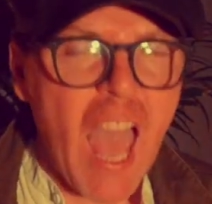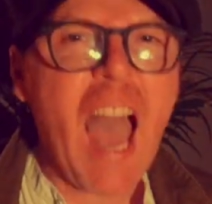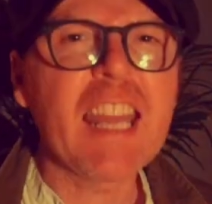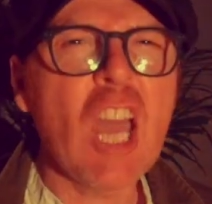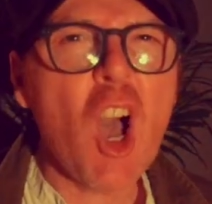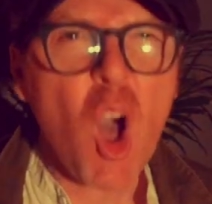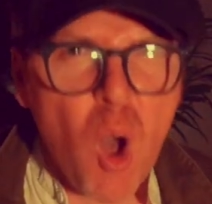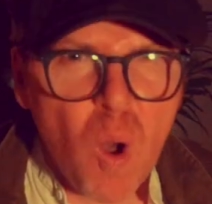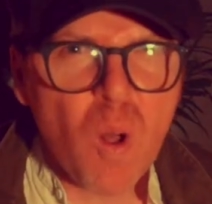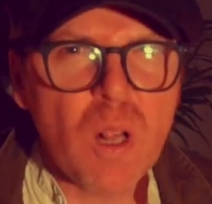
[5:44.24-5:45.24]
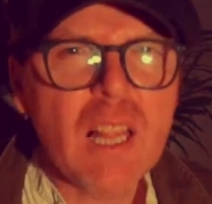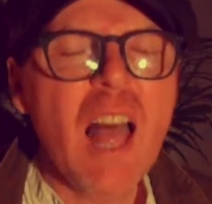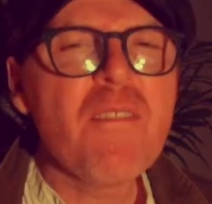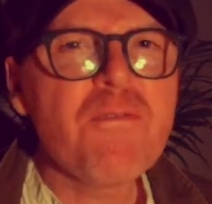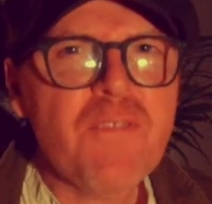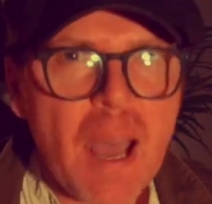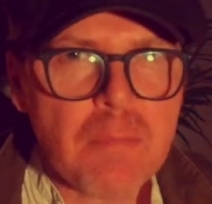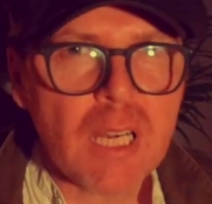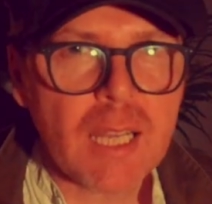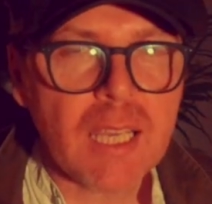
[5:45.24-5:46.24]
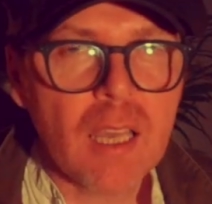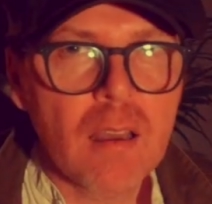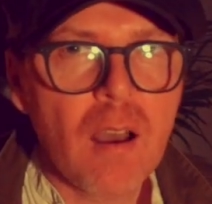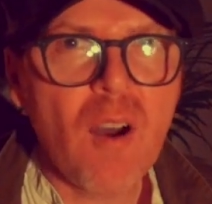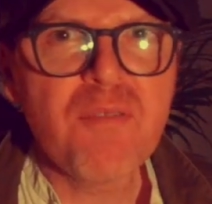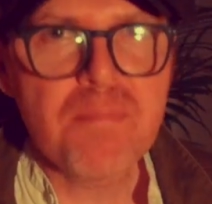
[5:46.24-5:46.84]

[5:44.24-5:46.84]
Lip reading: and a whole family of